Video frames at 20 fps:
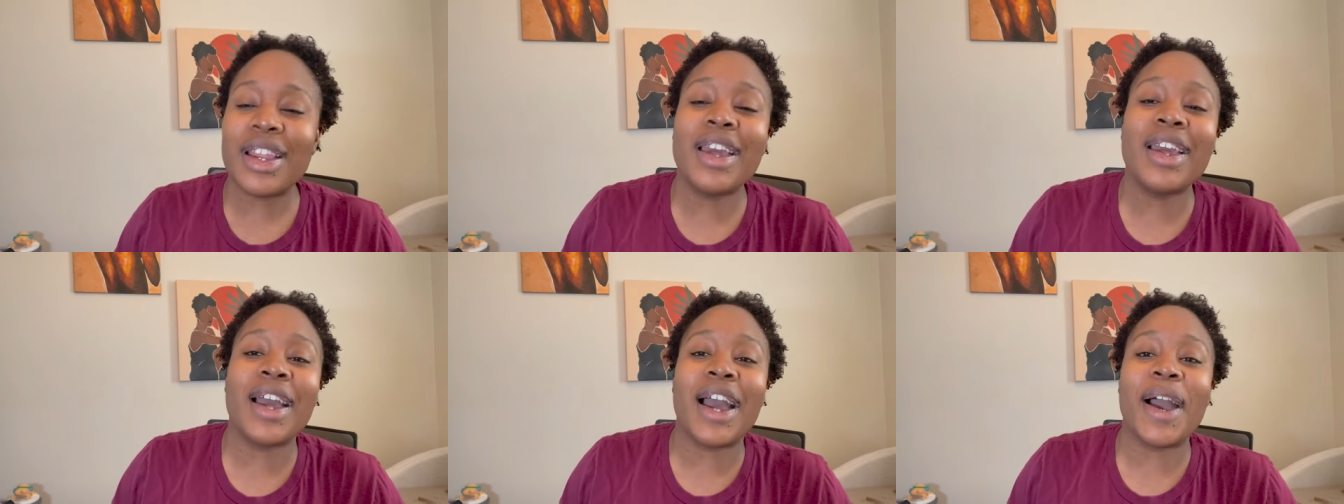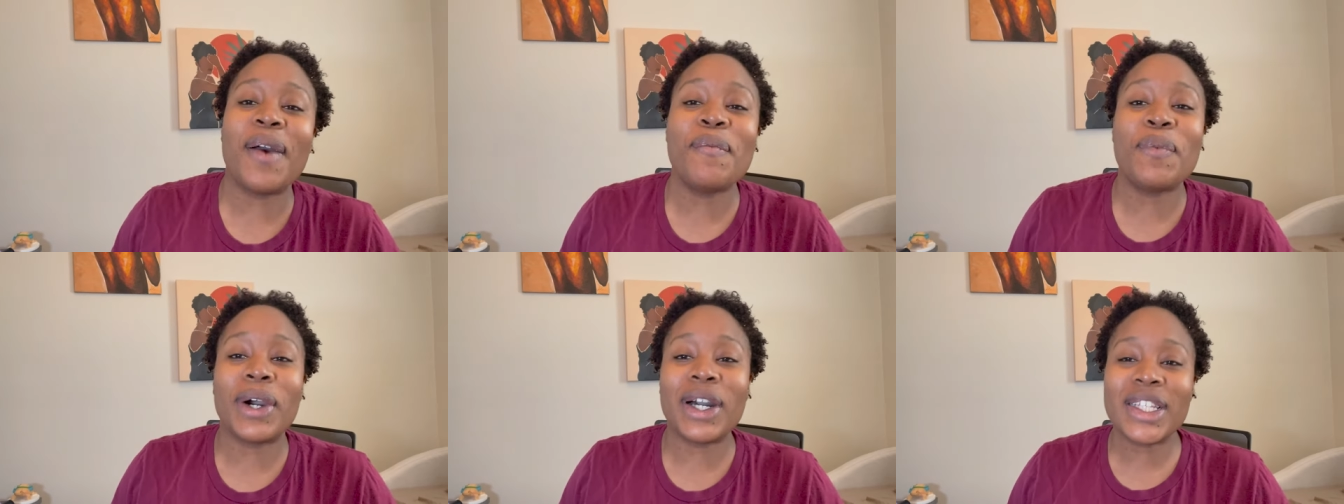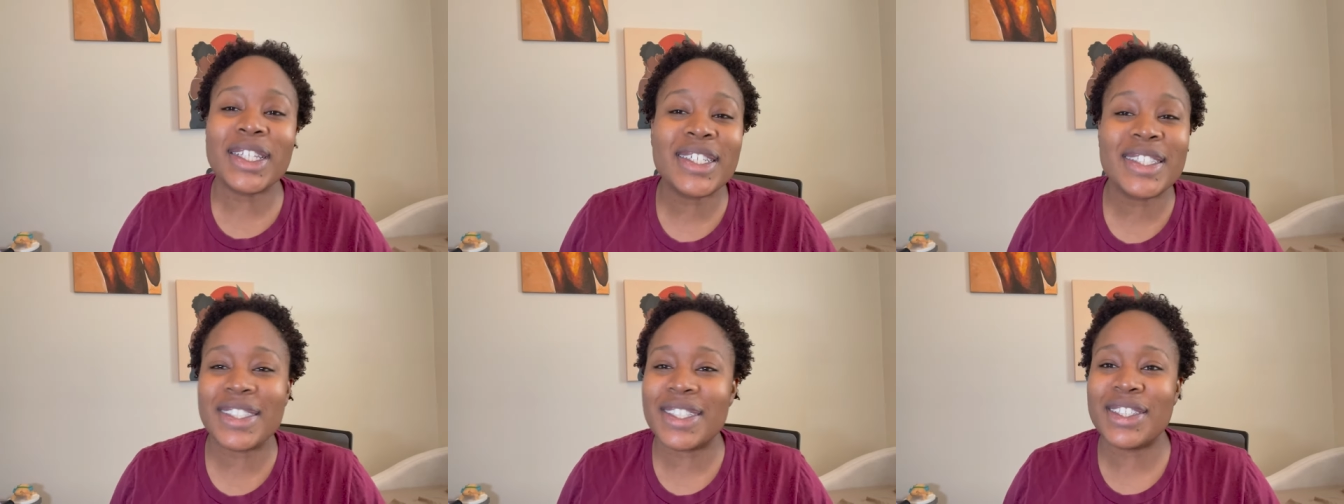I bought
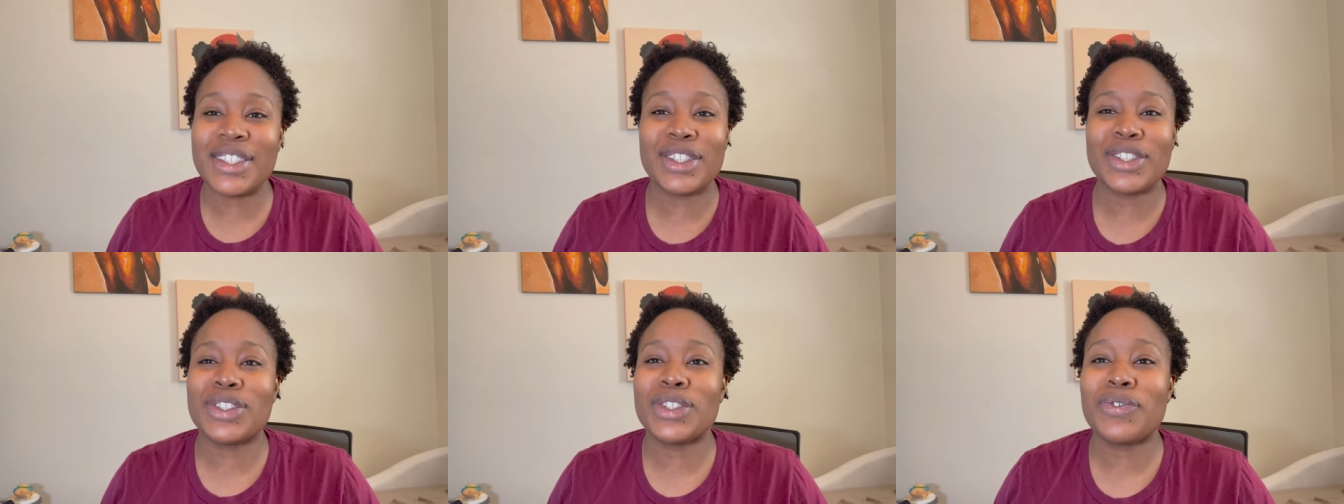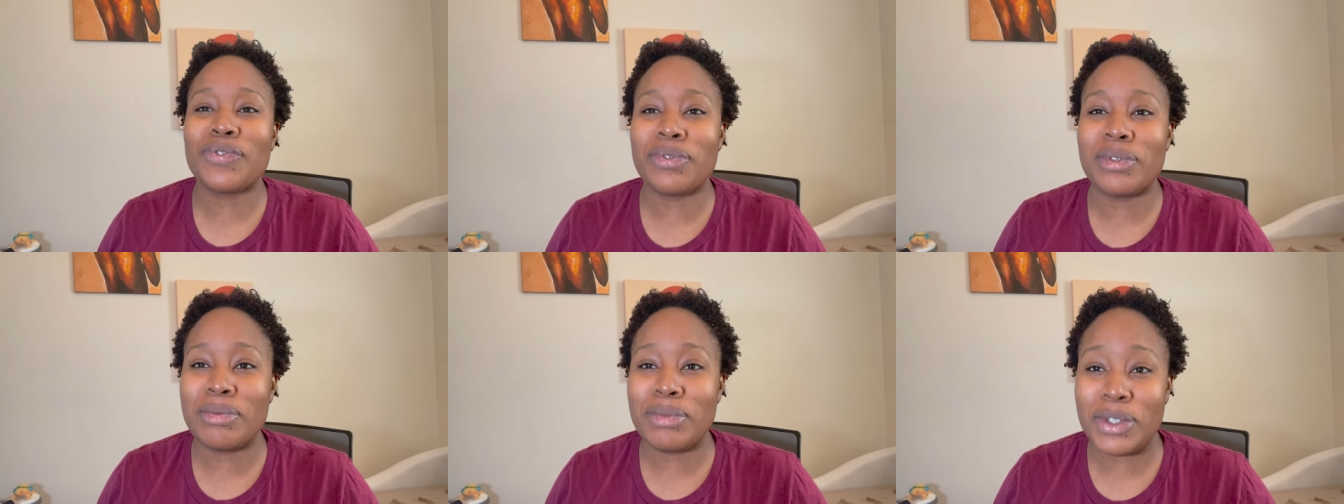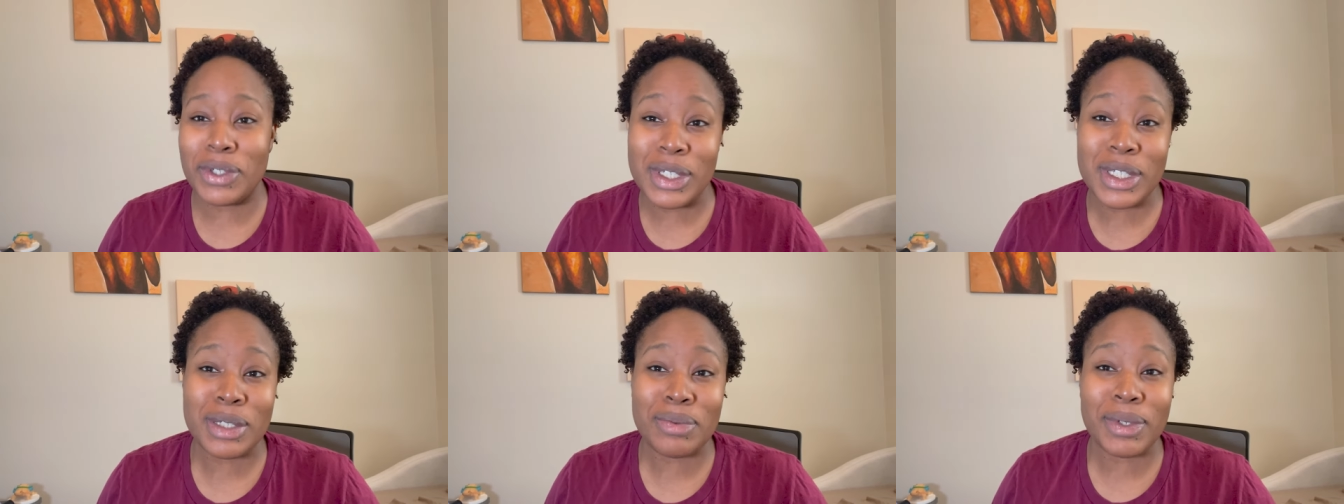this conditioner from the
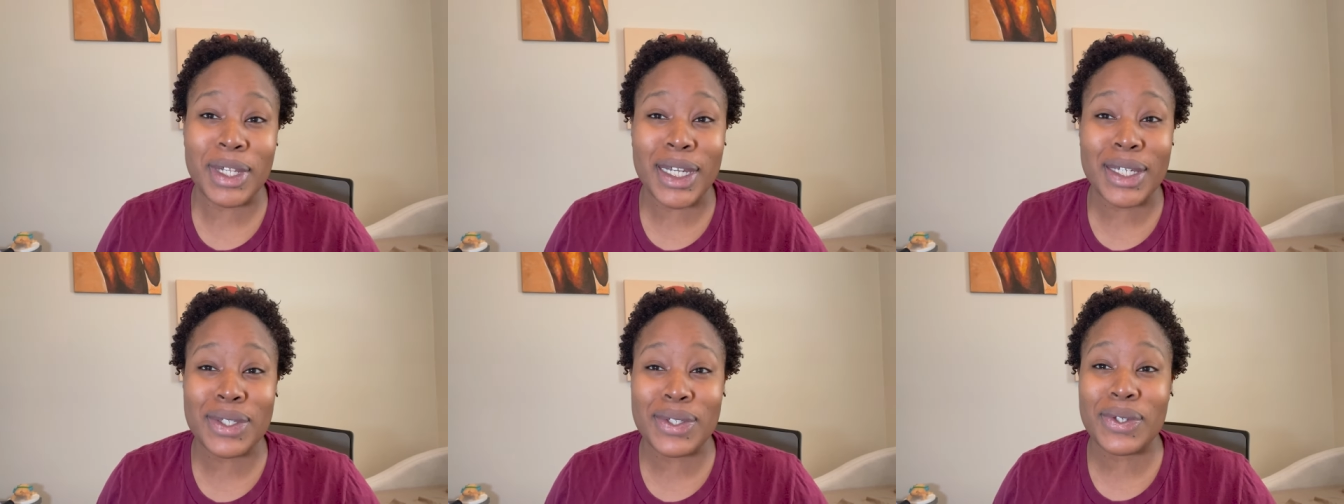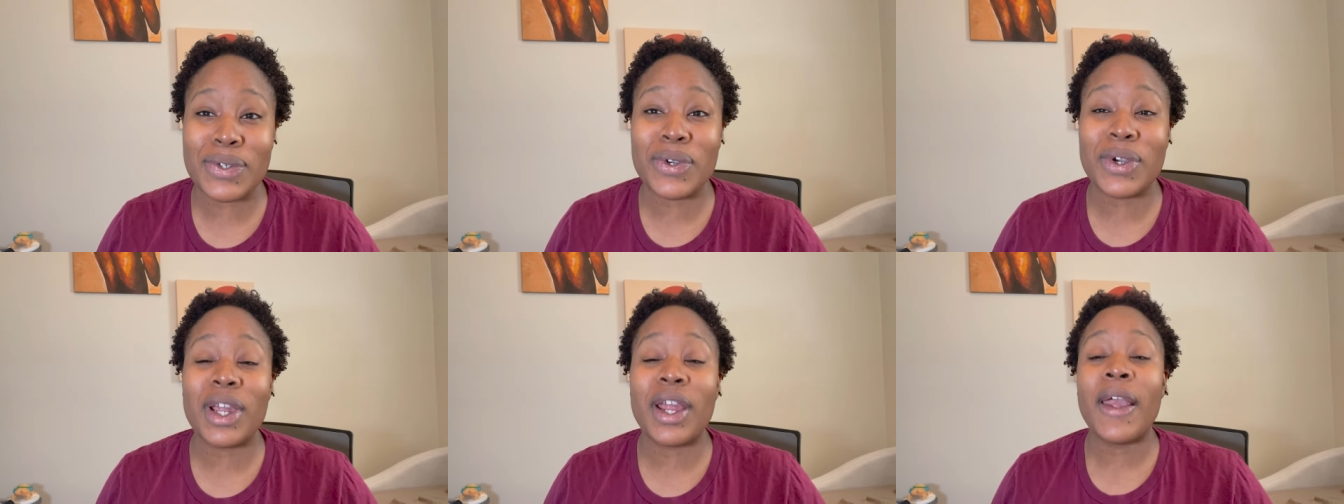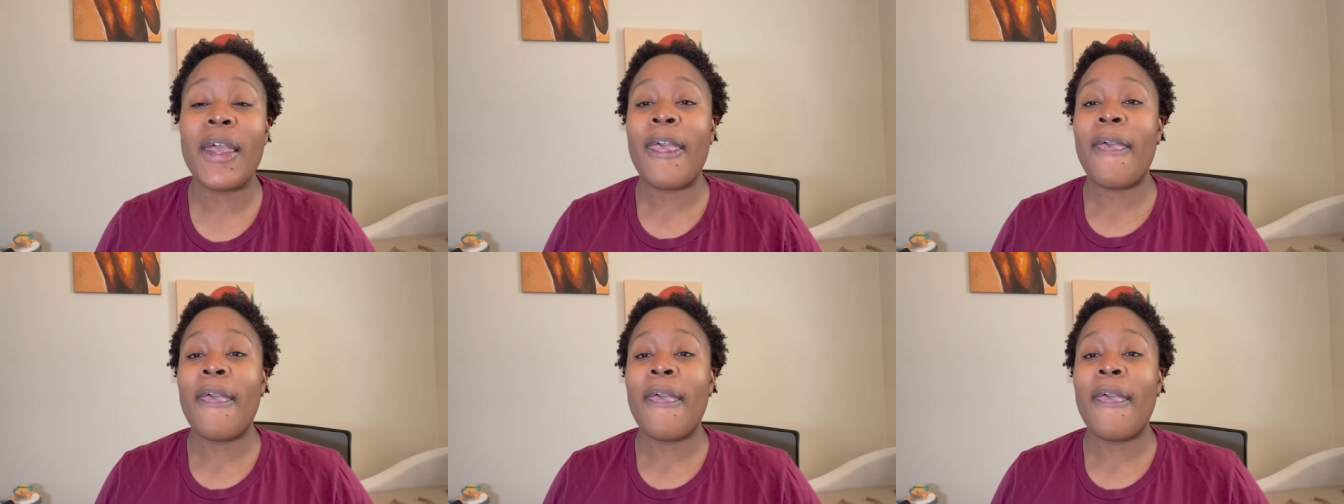beauty supply store